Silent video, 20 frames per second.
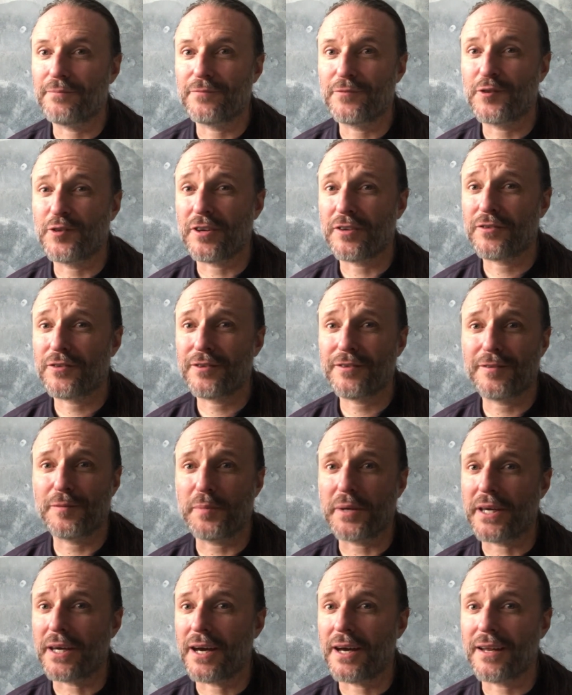just to
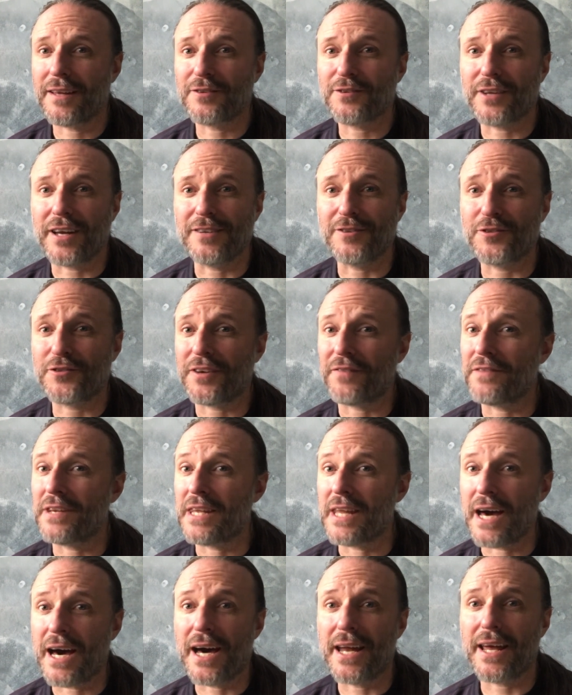be honest, I just have
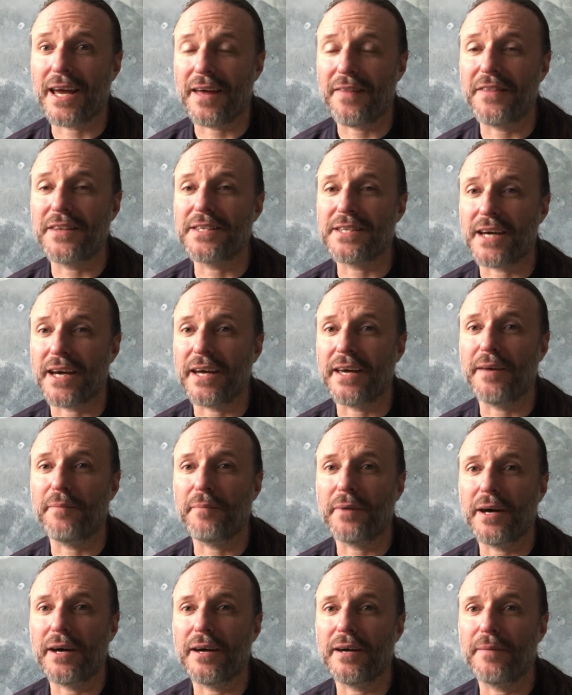not had the
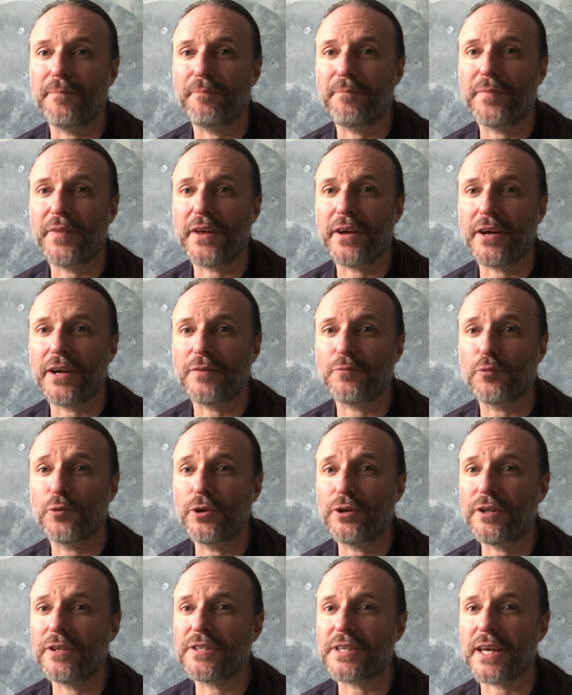time. They
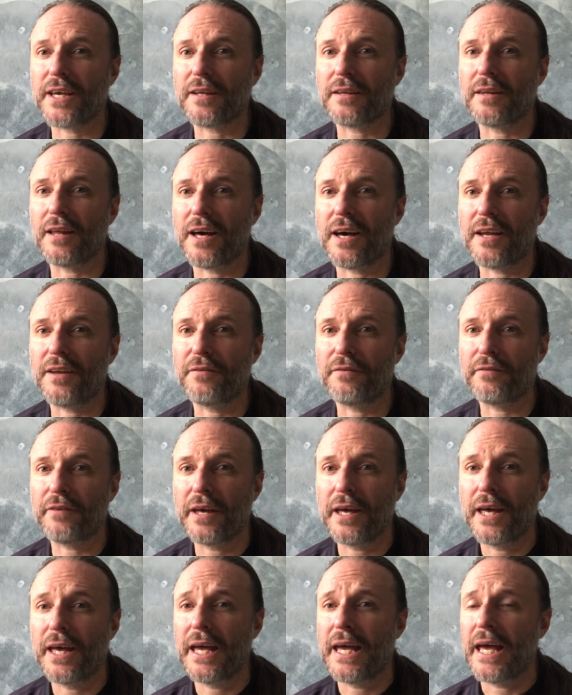really take a lot of
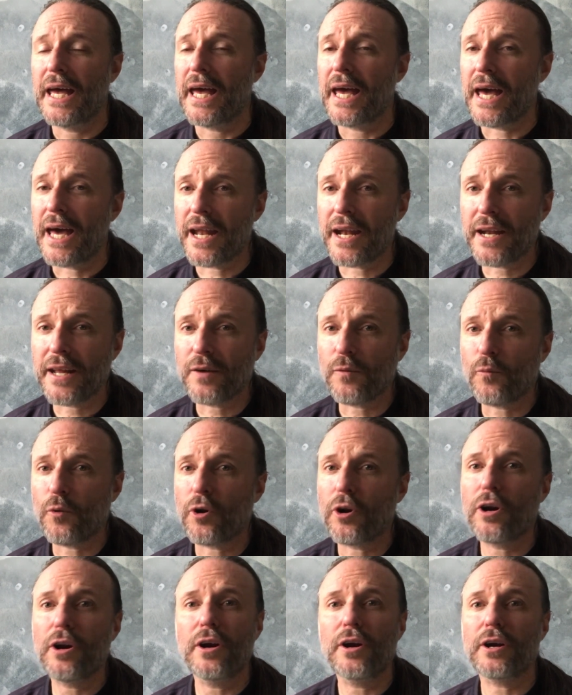editing
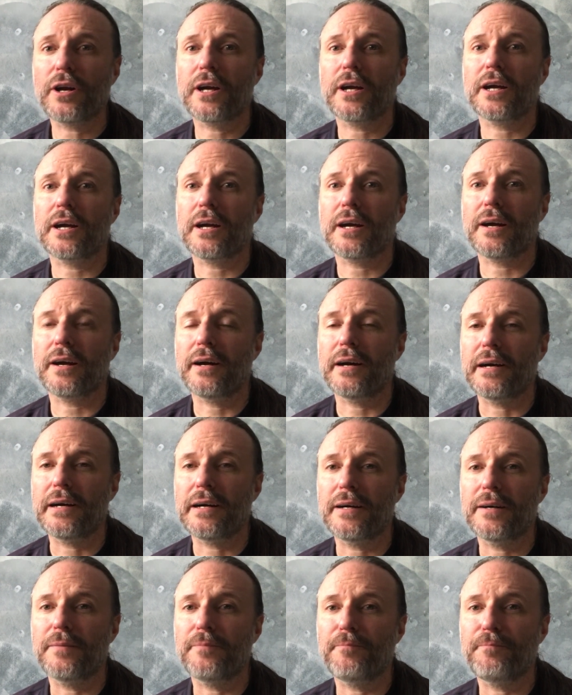work,
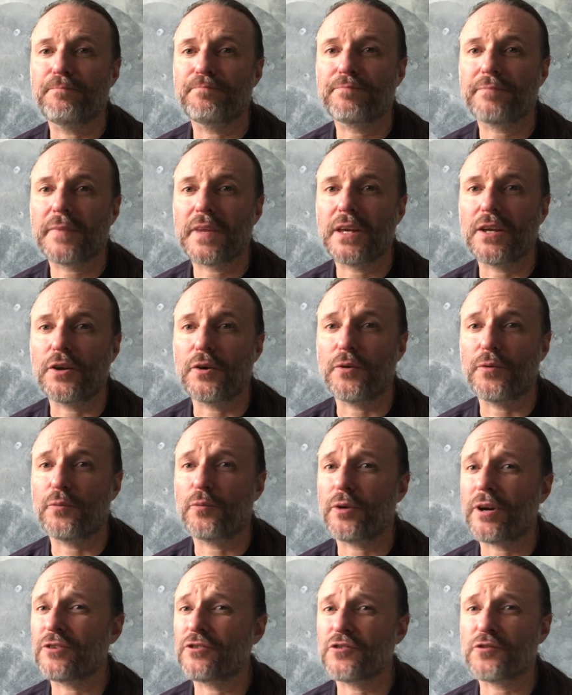
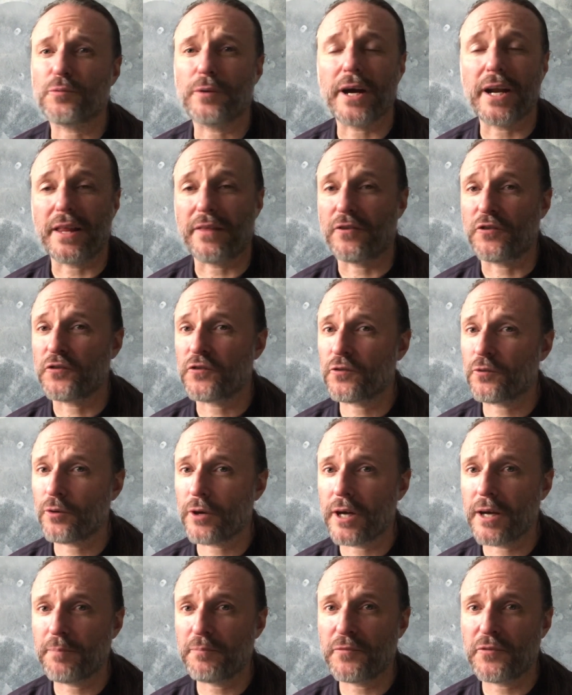just writing the
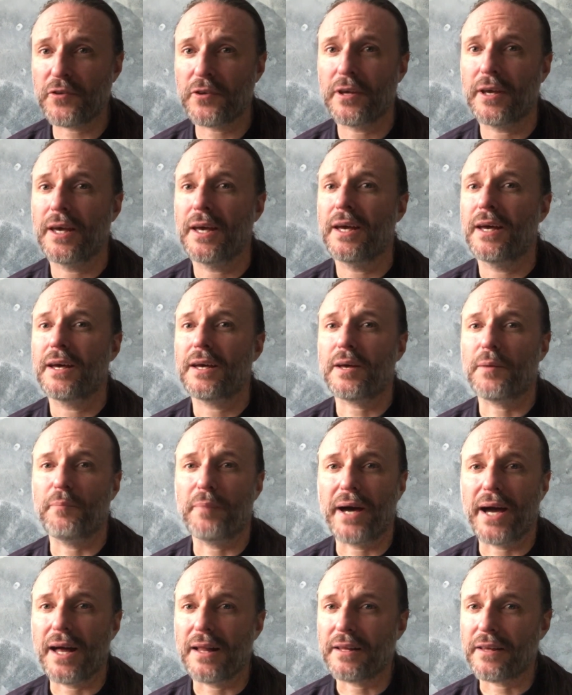script,
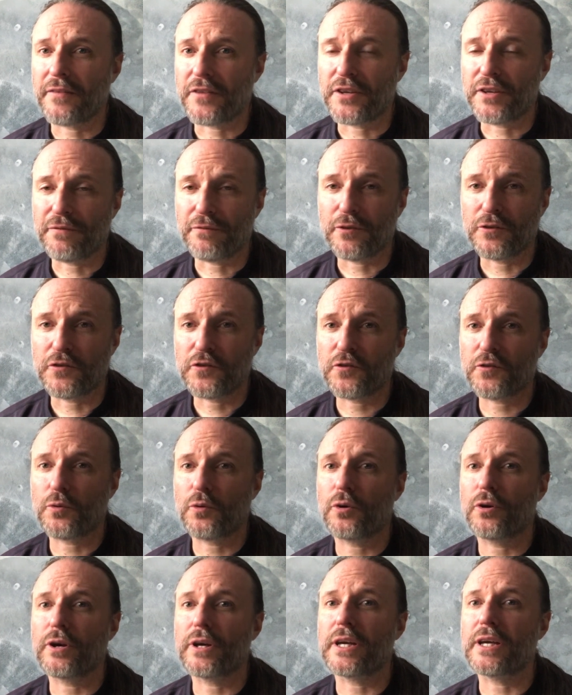compiling the different
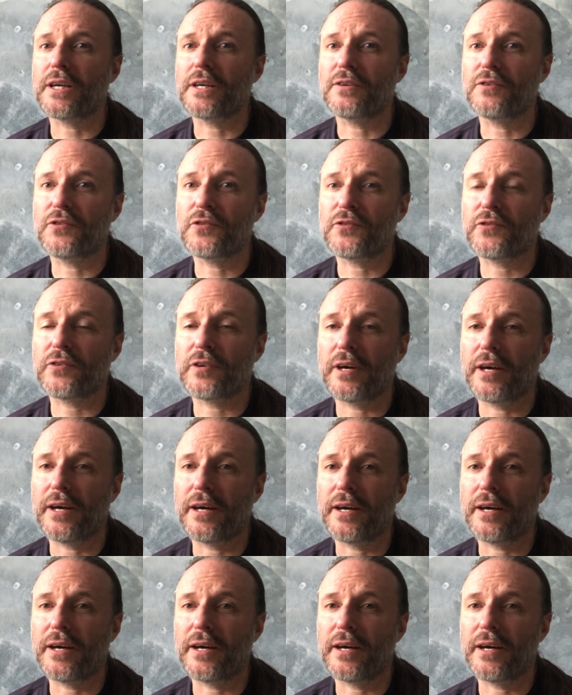stories,